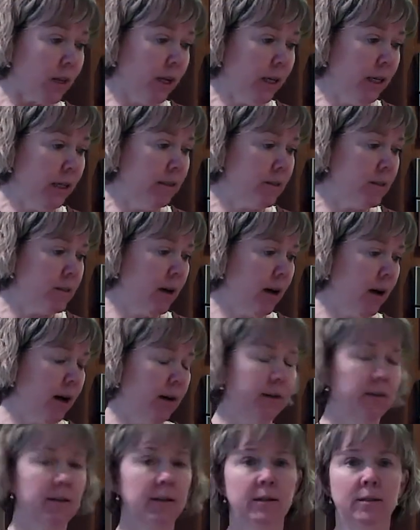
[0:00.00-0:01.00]
it's
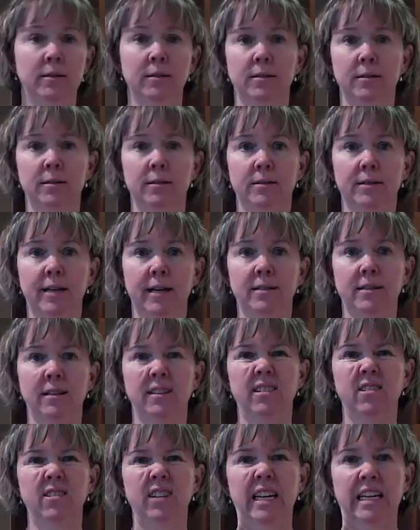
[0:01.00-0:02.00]
takes a
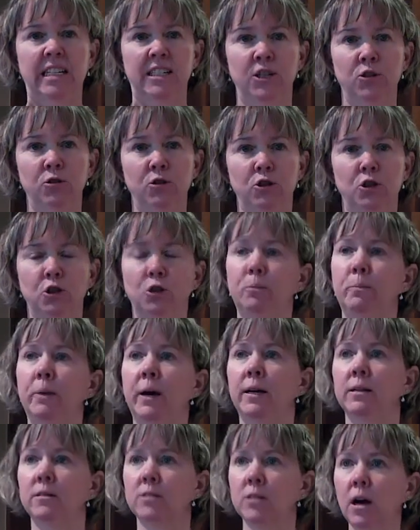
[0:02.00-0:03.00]
little getting used to,
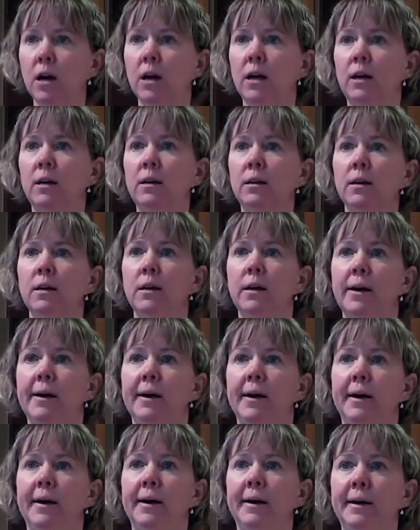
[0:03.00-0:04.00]
but it's all good.
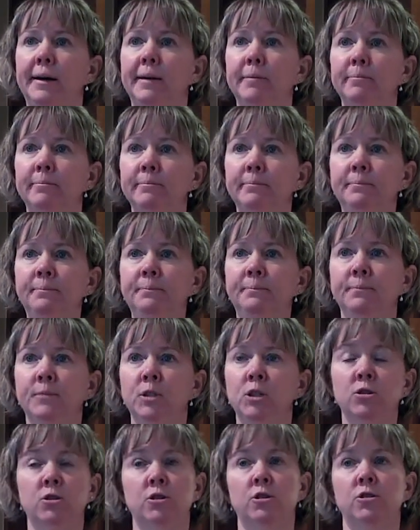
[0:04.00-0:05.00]

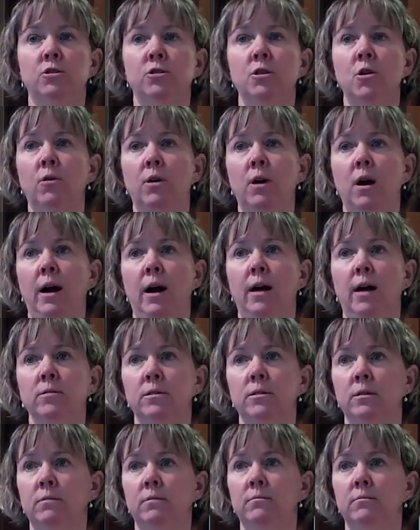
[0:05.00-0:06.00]
Used to snow at our
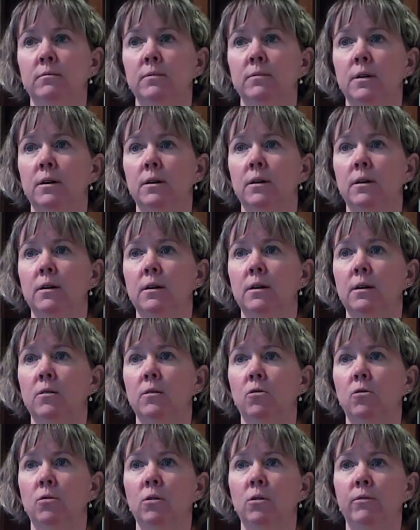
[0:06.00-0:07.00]
house in
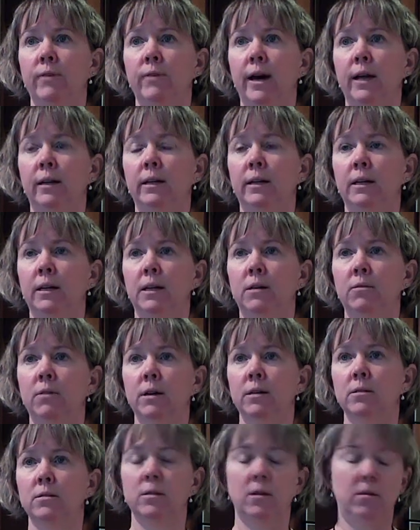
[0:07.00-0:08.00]
Oro Valley
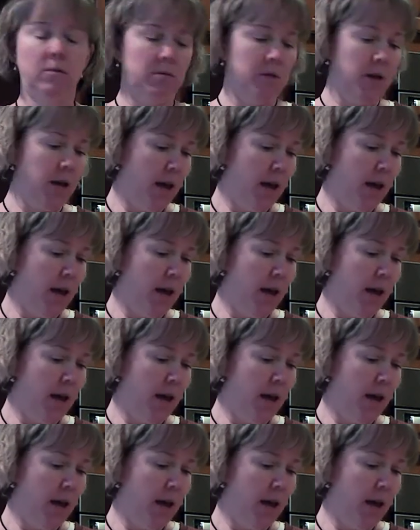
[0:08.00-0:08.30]
anyway. So